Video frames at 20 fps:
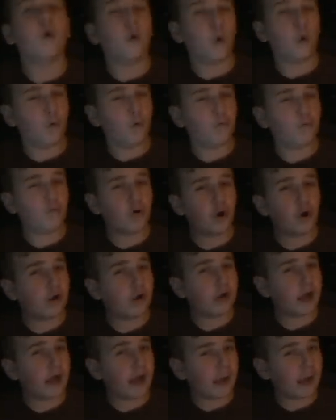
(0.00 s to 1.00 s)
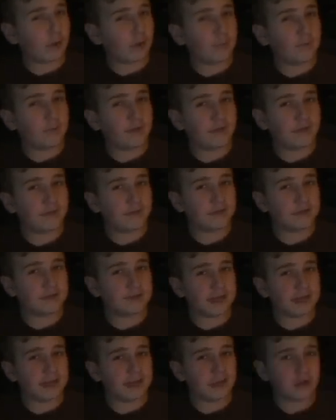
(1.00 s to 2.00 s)
Overall, I will be giving The
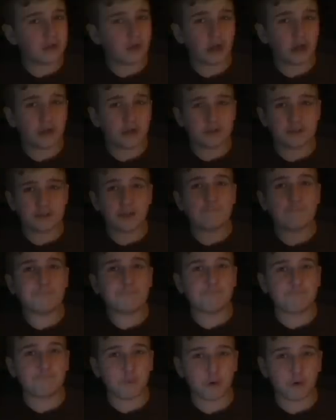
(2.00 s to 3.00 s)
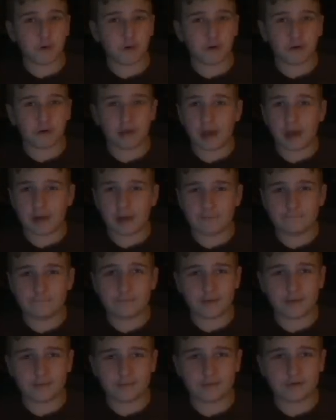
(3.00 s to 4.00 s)
Santa Claus 4 out of
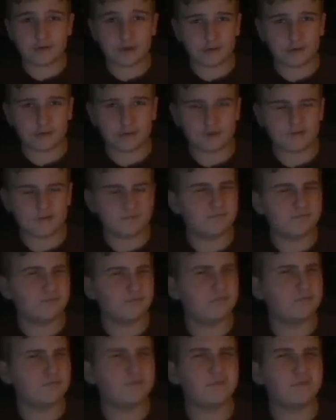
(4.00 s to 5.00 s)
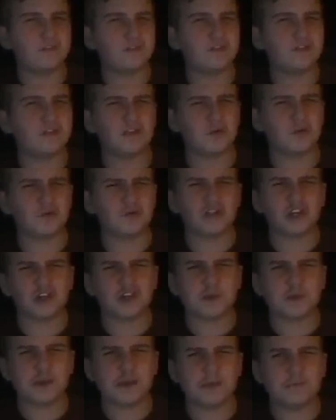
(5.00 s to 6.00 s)
5 stars. Don't
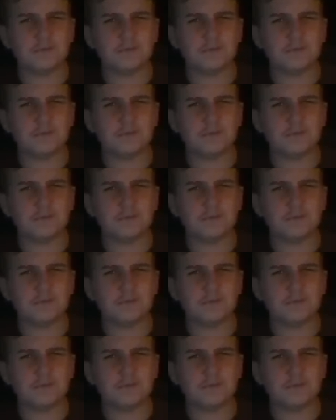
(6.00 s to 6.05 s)
judge me.